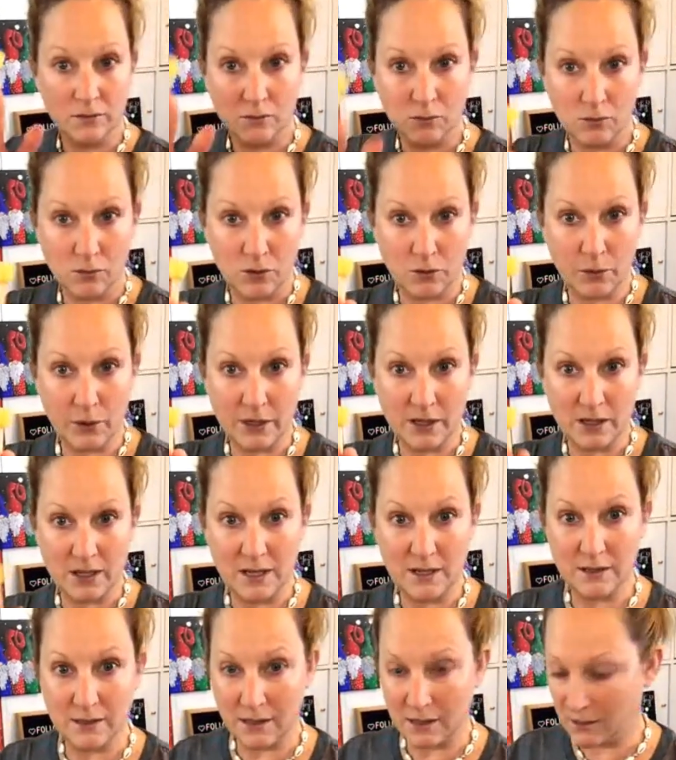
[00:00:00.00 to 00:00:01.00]
with one of
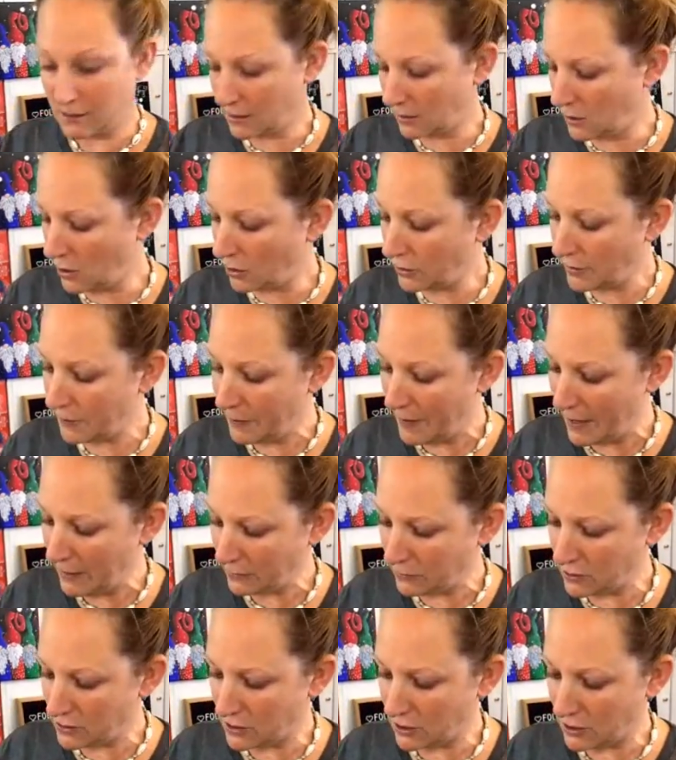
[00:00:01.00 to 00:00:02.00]
these, it's called a
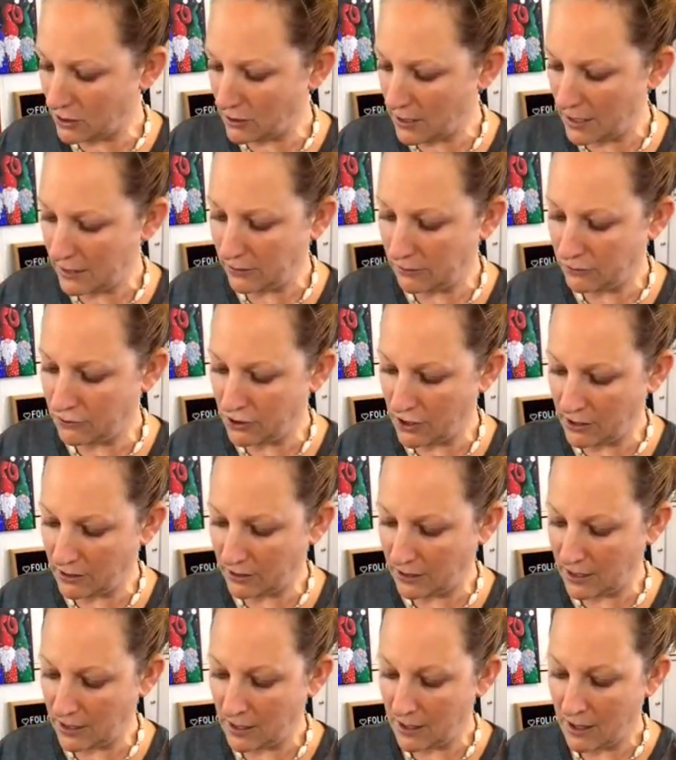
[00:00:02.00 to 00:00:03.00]
pouncer, and you
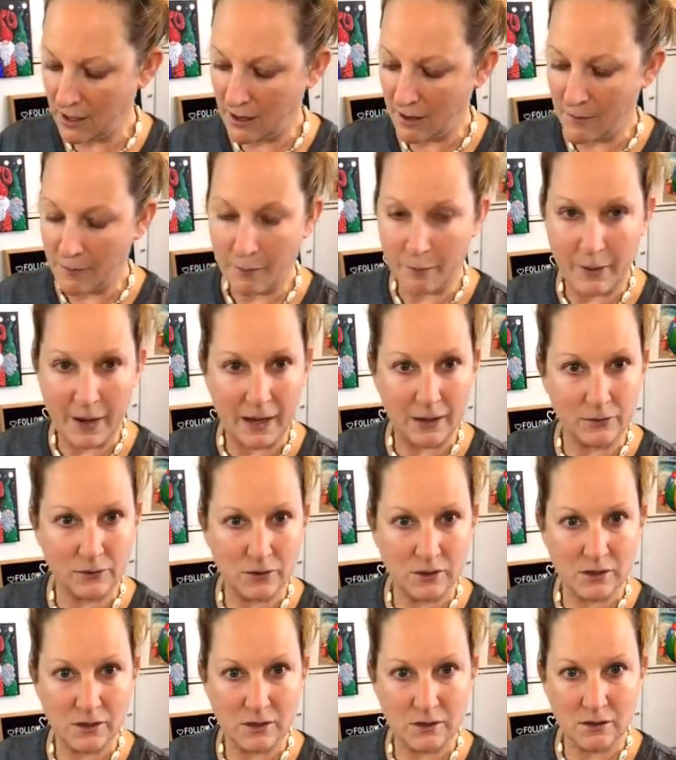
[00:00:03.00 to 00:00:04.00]
gently
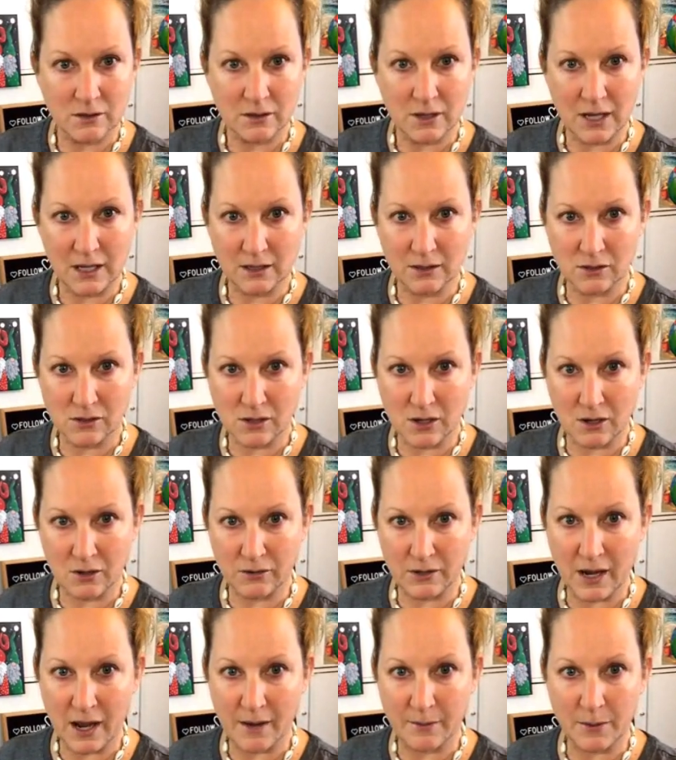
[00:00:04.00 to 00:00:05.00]
pounce like so.
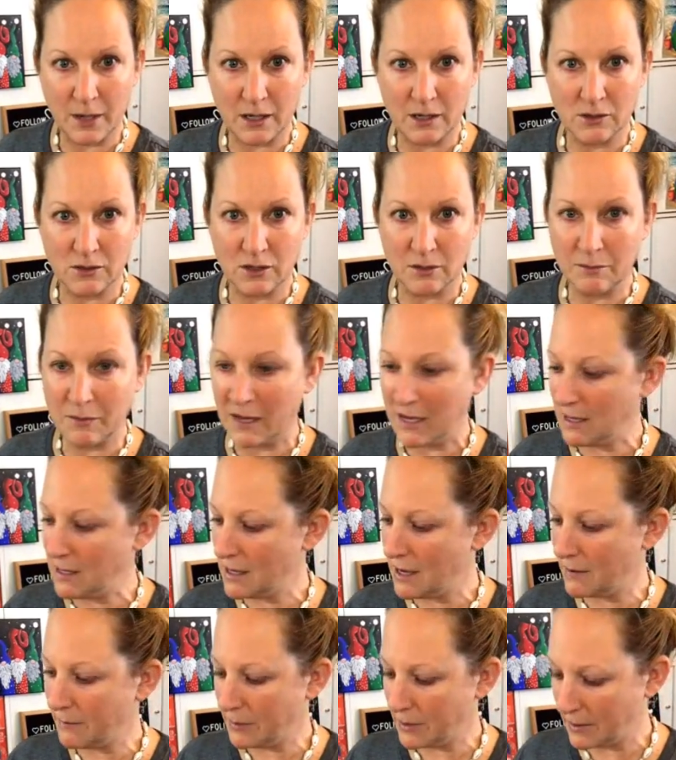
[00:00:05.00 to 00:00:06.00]
Now I'm not using paint
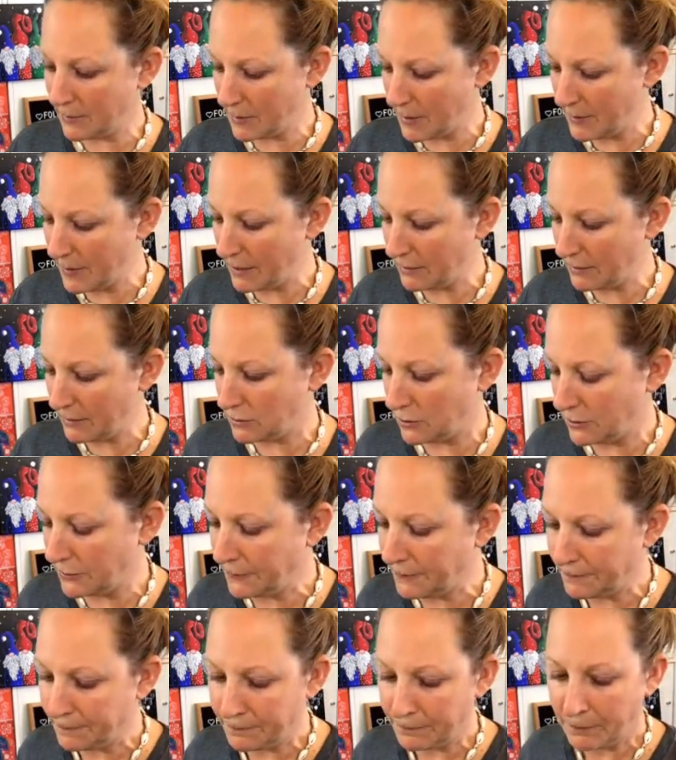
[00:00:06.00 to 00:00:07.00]
yet, but I'm about to.
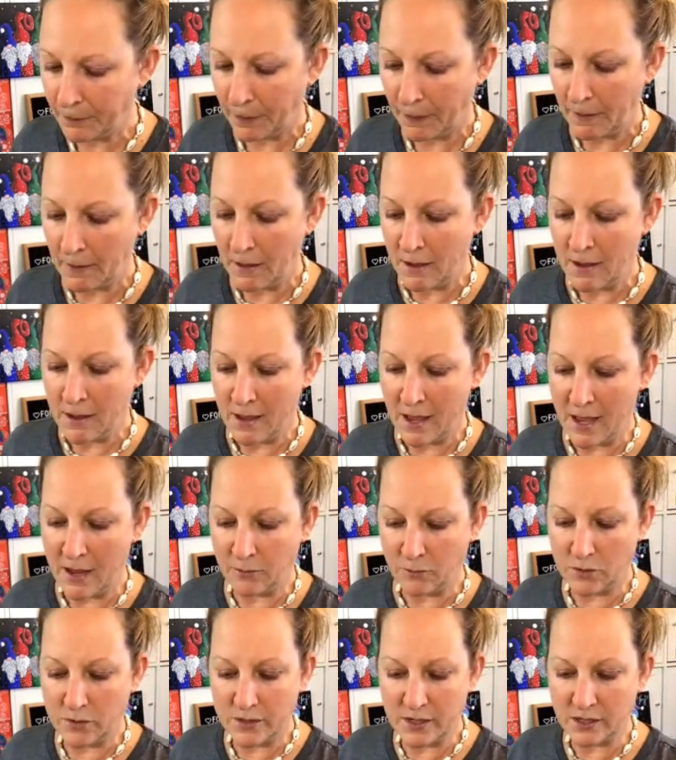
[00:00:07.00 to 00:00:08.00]
And
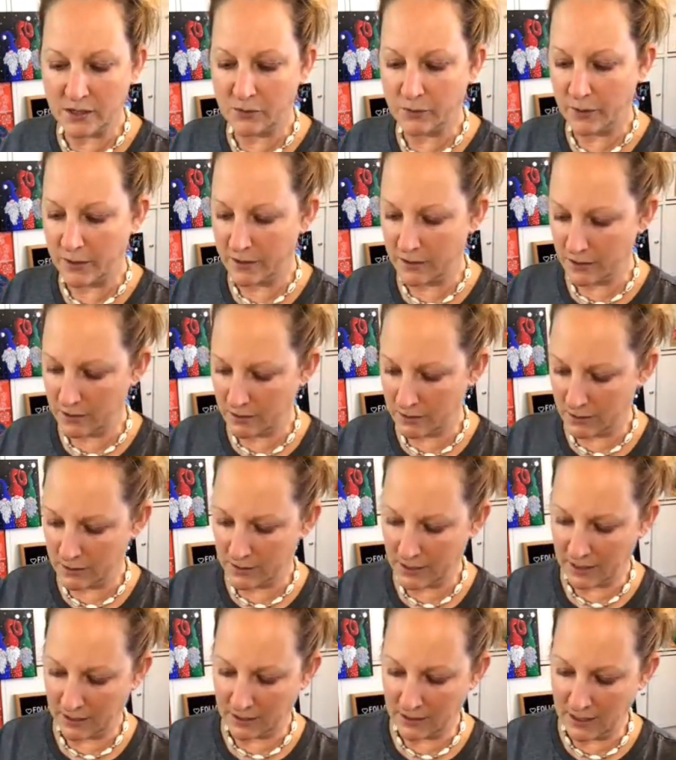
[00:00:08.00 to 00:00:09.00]
with this one, the
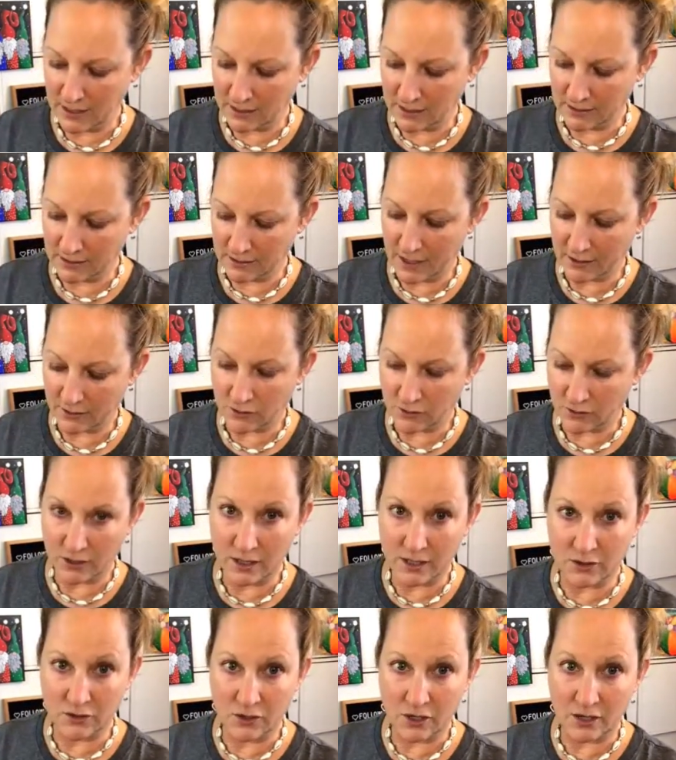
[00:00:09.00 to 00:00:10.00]
technique is actually a
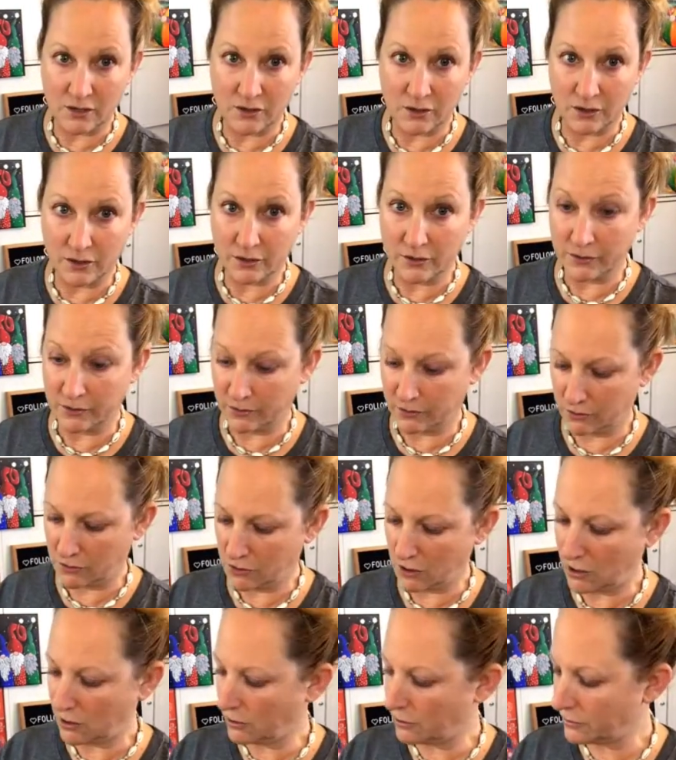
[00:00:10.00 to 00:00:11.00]
gentle
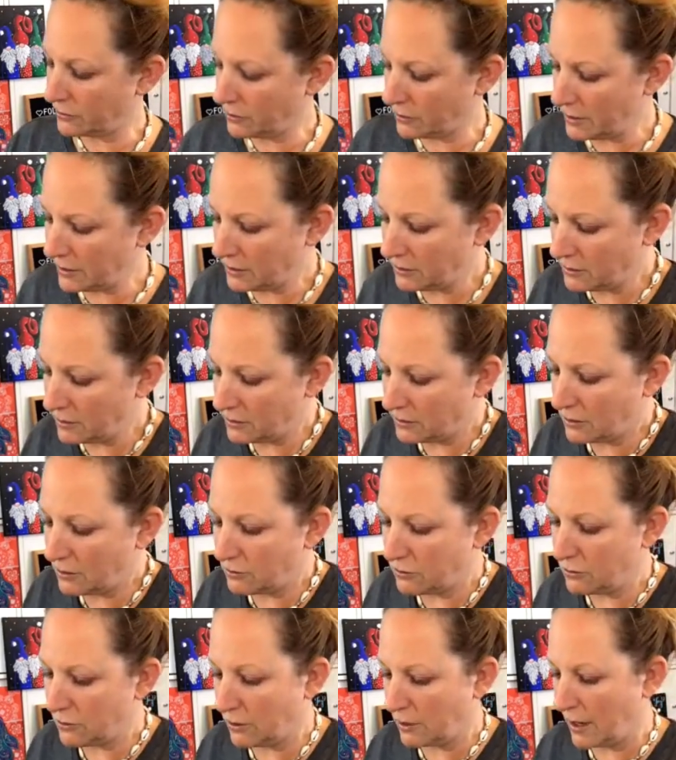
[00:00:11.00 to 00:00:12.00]
circle. So let's go
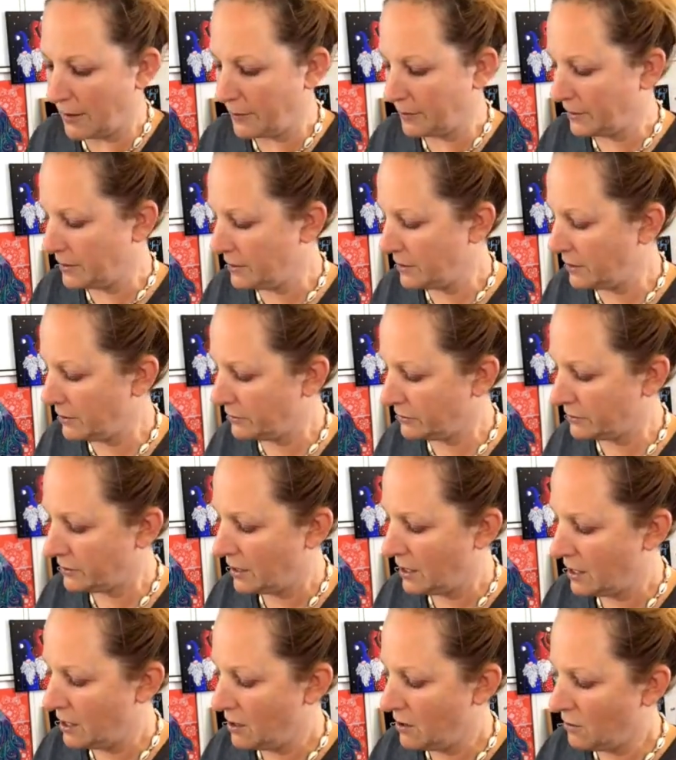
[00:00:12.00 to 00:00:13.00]
do a couple of those.
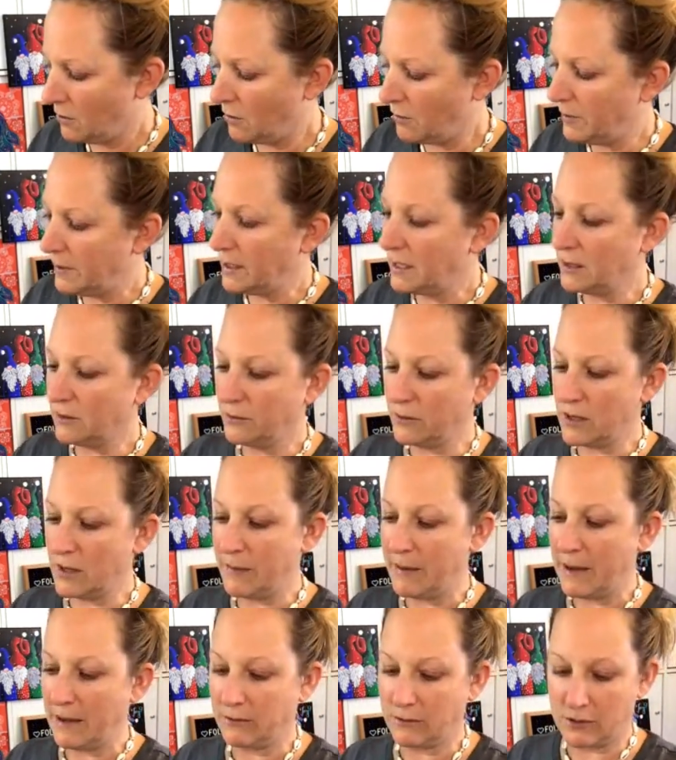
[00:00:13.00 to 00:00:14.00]
We'll begin with a
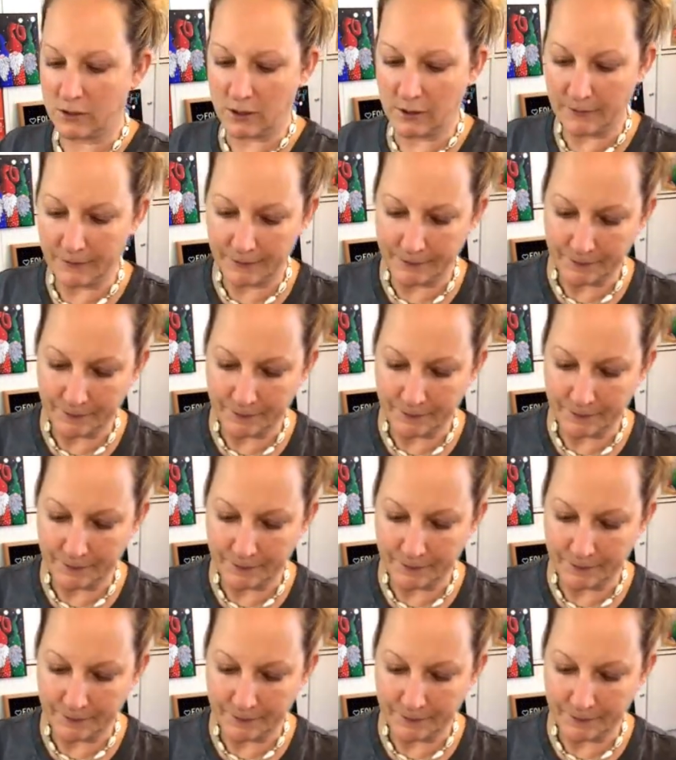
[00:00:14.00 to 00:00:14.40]
pouncer.